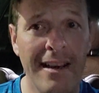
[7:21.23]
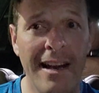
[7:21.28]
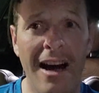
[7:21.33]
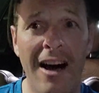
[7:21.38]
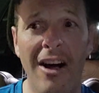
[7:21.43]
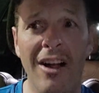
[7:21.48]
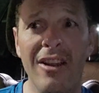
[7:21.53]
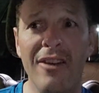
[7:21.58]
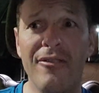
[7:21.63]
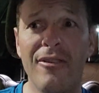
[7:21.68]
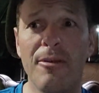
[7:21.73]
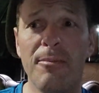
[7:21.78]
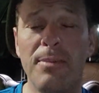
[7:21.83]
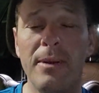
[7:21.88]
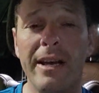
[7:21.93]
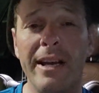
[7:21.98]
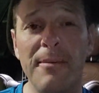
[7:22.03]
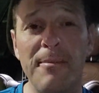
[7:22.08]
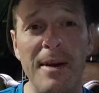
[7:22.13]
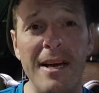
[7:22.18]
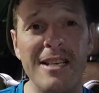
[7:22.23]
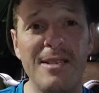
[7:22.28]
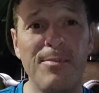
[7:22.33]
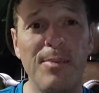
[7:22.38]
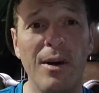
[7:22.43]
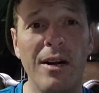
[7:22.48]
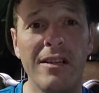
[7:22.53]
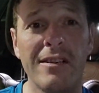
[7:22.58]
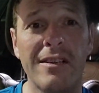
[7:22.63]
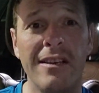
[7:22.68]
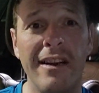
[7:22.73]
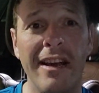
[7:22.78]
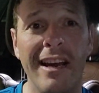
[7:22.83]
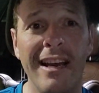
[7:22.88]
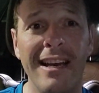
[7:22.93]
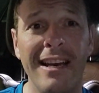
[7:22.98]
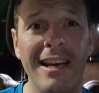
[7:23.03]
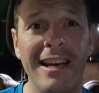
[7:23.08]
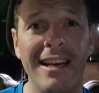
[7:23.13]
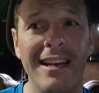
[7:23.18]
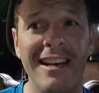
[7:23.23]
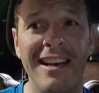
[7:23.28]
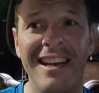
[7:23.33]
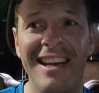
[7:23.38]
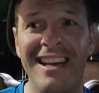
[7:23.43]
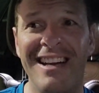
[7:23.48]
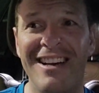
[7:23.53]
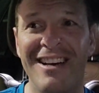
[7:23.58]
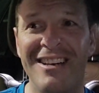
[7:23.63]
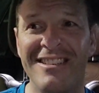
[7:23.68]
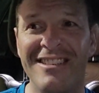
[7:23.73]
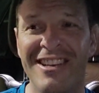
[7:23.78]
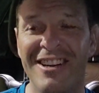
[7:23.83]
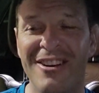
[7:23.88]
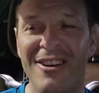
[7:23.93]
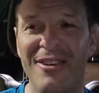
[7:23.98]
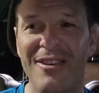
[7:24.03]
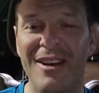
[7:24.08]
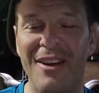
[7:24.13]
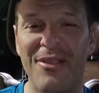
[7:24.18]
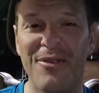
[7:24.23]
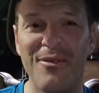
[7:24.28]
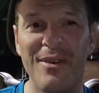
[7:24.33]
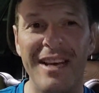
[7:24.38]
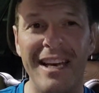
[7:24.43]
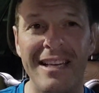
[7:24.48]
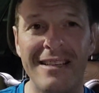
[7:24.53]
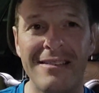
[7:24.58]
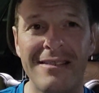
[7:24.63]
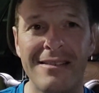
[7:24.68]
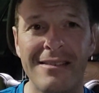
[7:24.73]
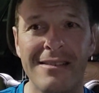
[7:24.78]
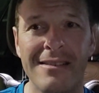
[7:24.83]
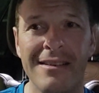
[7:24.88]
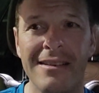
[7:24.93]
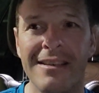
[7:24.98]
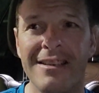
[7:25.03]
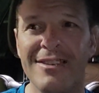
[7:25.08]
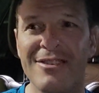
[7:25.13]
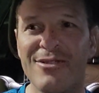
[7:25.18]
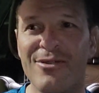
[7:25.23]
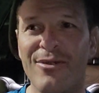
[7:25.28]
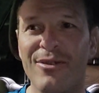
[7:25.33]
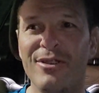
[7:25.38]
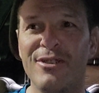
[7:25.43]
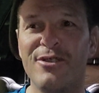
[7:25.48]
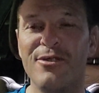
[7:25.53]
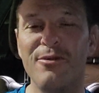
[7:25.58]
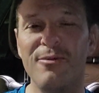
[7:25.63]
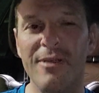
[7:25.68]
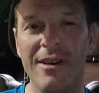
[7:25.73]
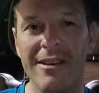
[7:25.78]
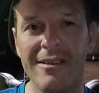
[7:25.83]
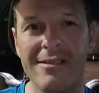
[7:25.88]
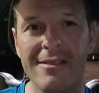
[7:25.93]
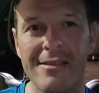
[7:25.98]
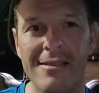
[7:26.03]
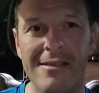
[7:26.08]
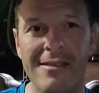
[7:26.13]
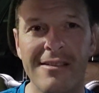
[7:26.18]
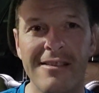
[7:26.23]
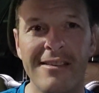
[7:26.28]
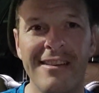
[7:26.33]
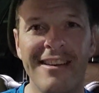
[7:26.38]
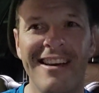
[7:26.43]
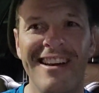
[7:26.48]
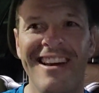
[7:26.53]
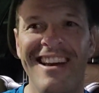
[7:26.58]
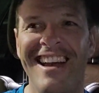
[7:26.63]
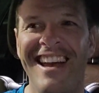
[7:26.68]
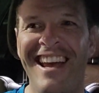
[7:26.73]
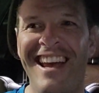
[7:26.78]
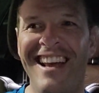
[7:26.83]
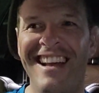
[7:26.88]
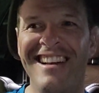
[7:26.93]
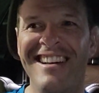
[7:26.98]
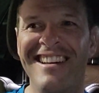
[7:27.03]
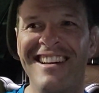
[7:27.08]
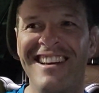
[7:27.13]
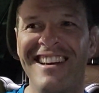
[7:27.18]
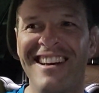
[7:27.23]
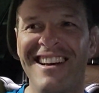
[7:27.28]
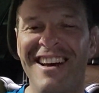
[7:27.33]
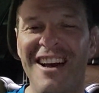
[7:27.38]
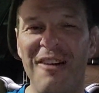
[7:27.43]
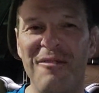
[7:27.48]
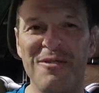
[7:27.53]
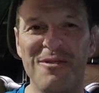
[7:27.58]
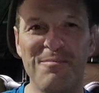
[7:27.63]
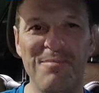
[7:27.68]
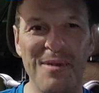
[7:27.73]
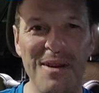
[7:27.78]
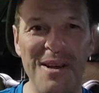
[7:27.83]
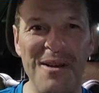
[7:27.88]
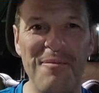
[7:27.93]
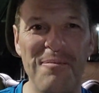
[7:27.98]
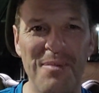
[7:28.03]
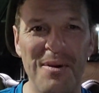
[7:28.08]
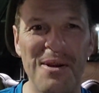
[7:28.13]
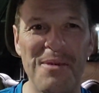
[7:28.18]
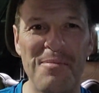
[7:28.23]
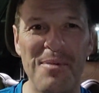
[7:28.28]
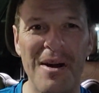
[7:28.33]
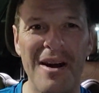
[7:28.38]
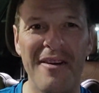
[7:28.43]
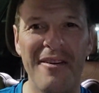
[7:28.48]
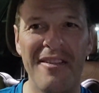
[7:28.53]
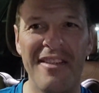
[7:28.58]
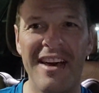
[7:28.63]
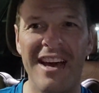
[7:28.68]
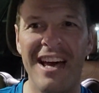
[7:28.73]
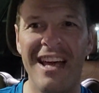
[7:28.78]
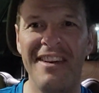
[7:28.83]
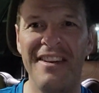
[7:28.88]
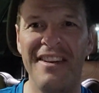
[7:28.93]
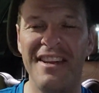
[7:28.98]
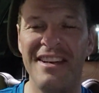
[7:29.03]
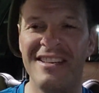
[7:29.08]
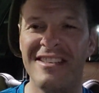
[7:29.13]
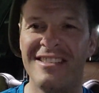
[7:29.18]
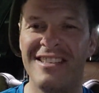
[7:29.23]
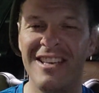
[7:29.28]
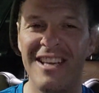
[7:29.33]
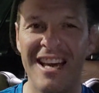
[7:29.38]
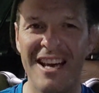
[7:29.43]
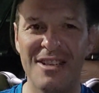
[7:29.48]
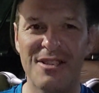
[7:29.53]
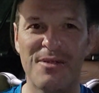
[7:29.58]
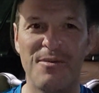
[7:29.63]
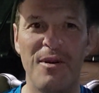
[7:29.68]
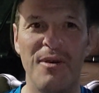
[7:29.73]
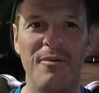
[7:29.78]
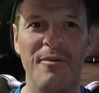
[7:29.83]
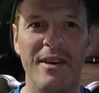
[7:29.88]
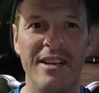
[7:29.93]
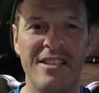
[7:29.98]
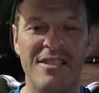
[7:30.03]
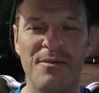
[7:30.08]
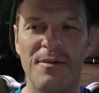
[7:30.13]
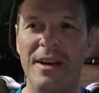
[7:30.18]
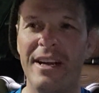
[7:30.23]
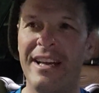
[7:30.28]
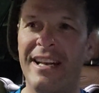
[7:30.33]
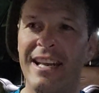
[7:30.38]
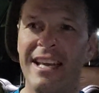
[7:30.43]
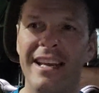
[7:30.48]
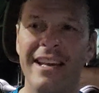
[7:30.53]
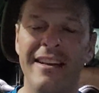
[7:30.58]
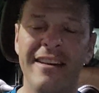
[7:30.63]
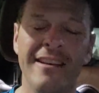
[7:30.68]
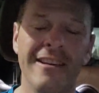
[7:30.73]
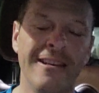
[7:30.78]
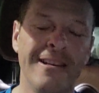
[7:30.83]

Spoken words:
Oliver, played baseball tonight in Ontario, got 3 hits, scored 2 runs, and I was pretty proud of that. And then to see yes go out and race the way he did,